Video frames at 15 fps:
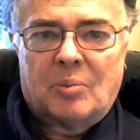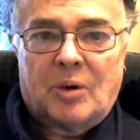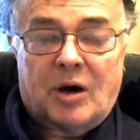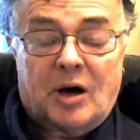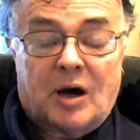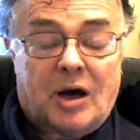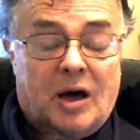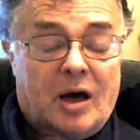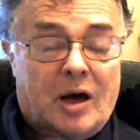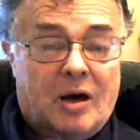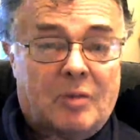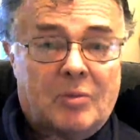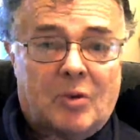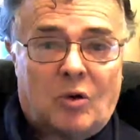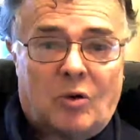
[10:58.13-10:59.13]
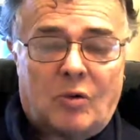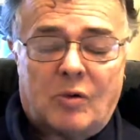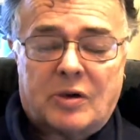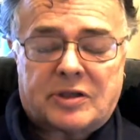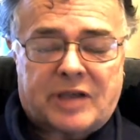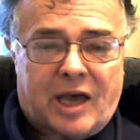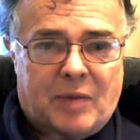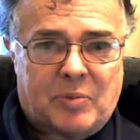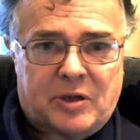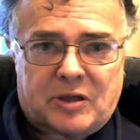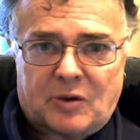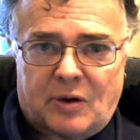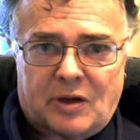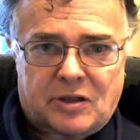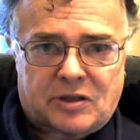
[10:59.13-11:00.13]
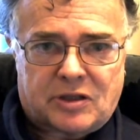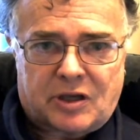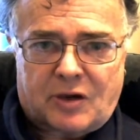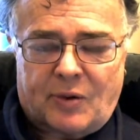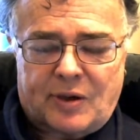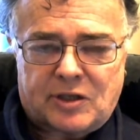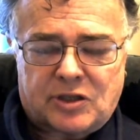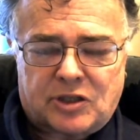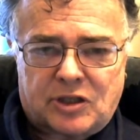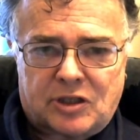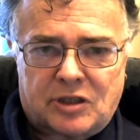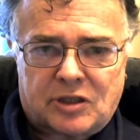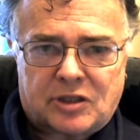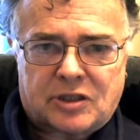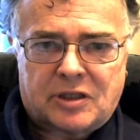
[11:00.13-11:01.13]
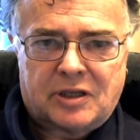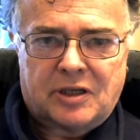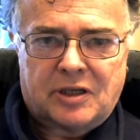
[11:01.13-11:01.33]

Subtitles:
but I'm always happy to answer questions